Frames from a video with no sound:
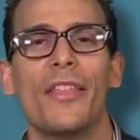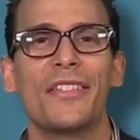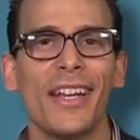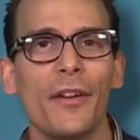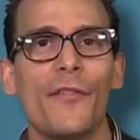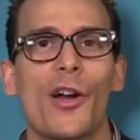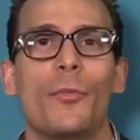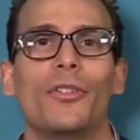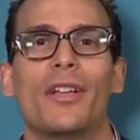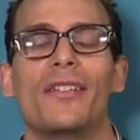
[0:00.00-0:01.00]
The second
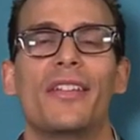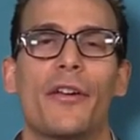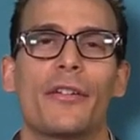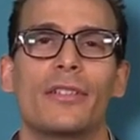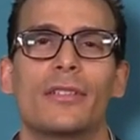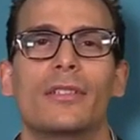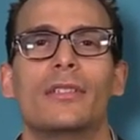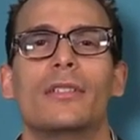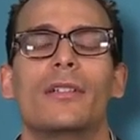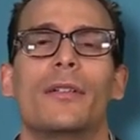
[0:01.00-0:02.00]
variable to consider
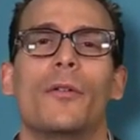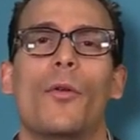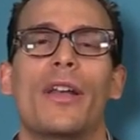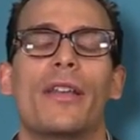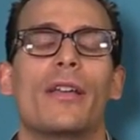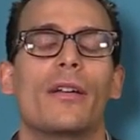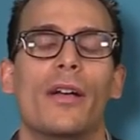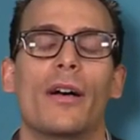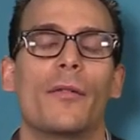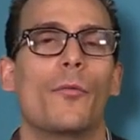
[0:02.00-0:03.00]
when
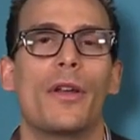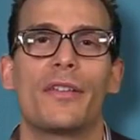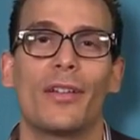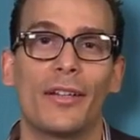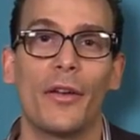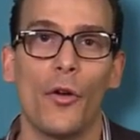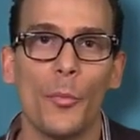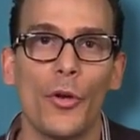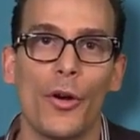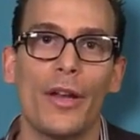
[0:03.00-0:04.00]
selecting an
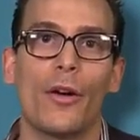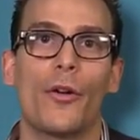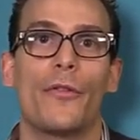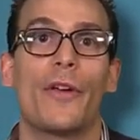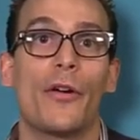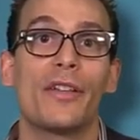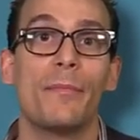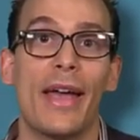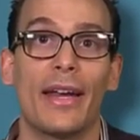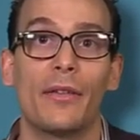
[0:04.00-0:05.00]
opioid are the various
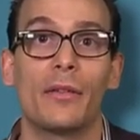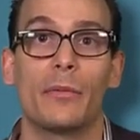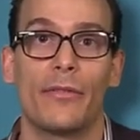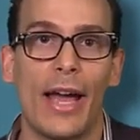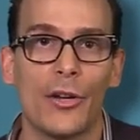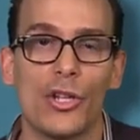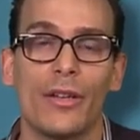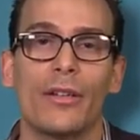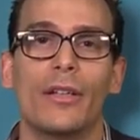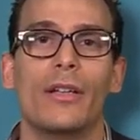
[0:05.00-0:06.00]
mechanisms of
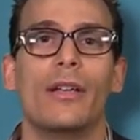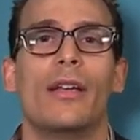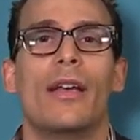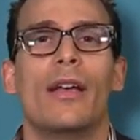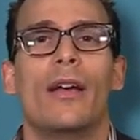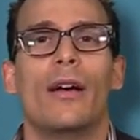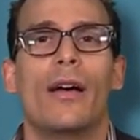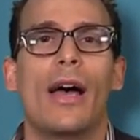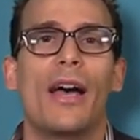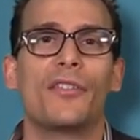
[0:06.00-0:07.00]
action.
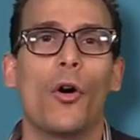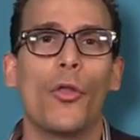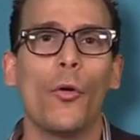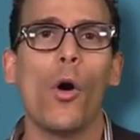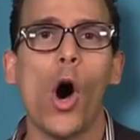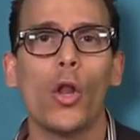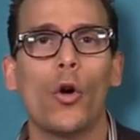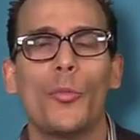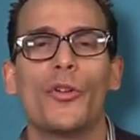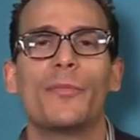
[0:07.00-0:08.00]
As although
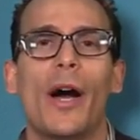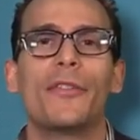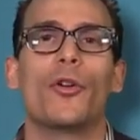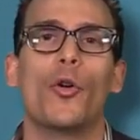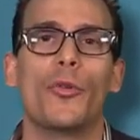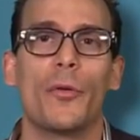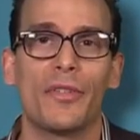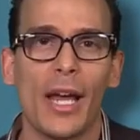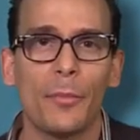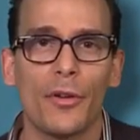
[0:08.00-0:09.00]
all opioids bind to opioid
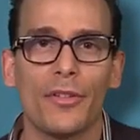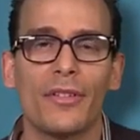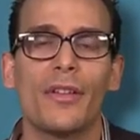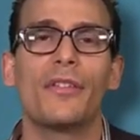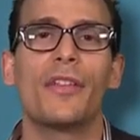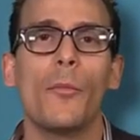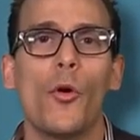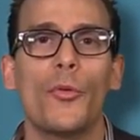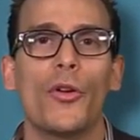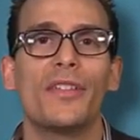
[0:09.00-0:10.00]
receptors, some
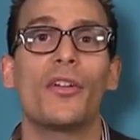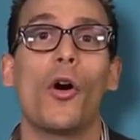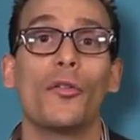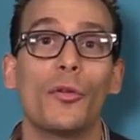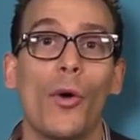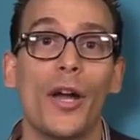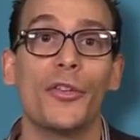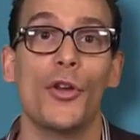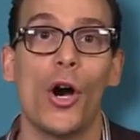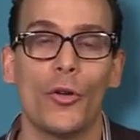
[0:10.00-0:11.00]
opioids also bind
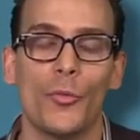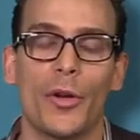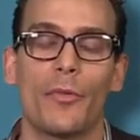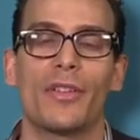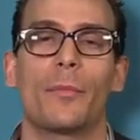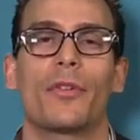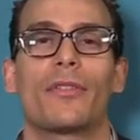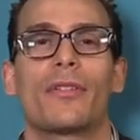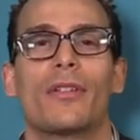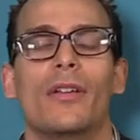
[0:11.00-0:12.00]
to non-opioid
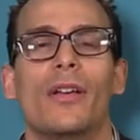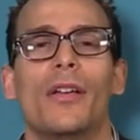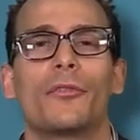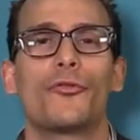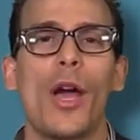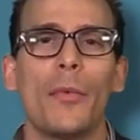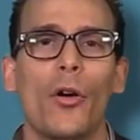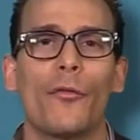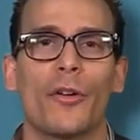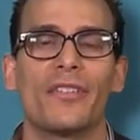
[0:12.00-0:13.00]
receptors. So
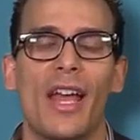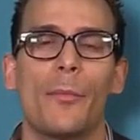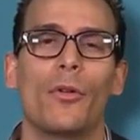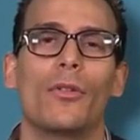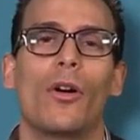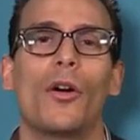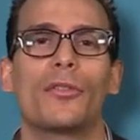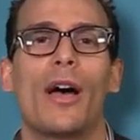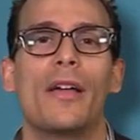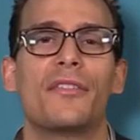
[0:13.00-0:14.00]
tramadol, for example,
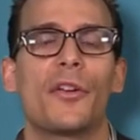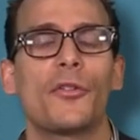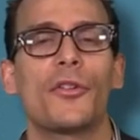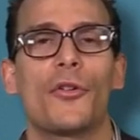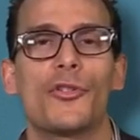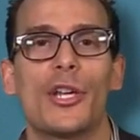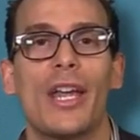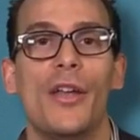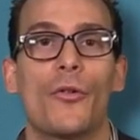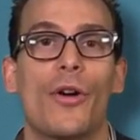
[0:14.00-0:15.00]
also has
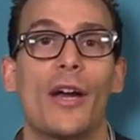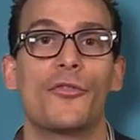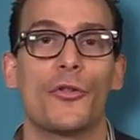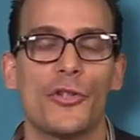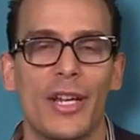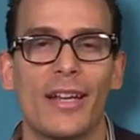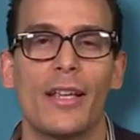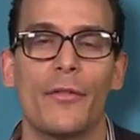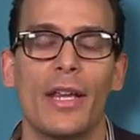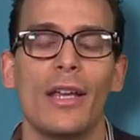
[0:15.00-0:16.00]
serotonergic and noradrenergic
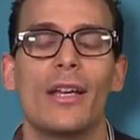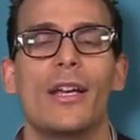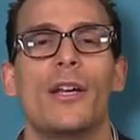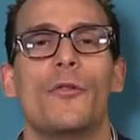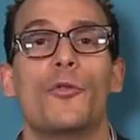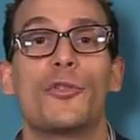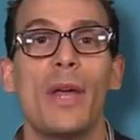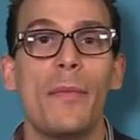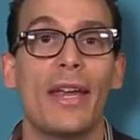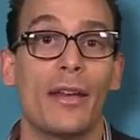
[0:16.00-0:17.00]
activity, which
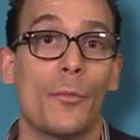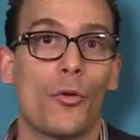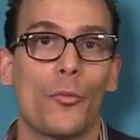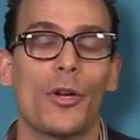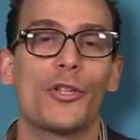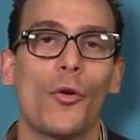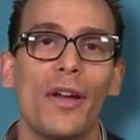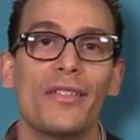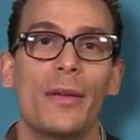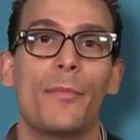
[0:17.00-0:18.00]
may make it an appropriate
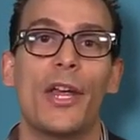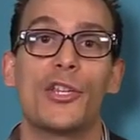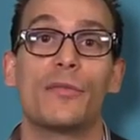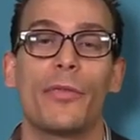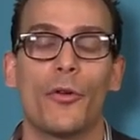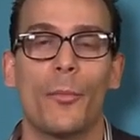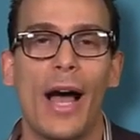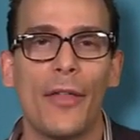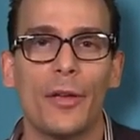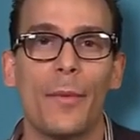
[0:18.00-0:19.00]
choice in patients with
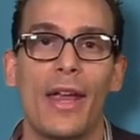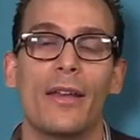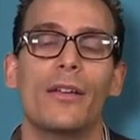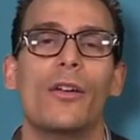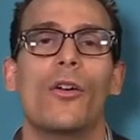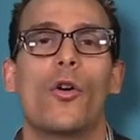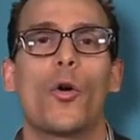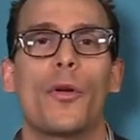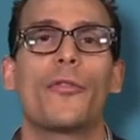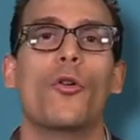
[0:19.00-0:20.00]
neuropathic pain
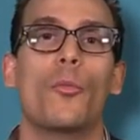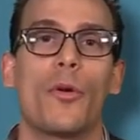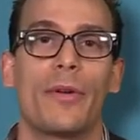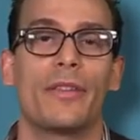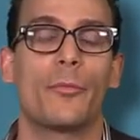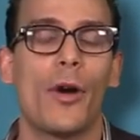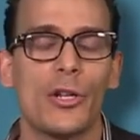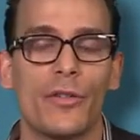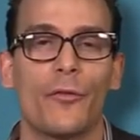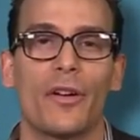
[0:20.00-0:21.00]
or with comorbid
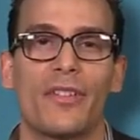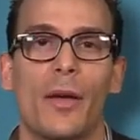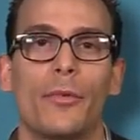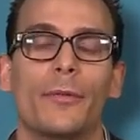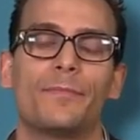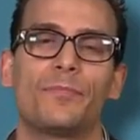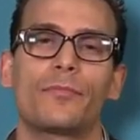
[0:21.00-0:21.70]
depression, for example.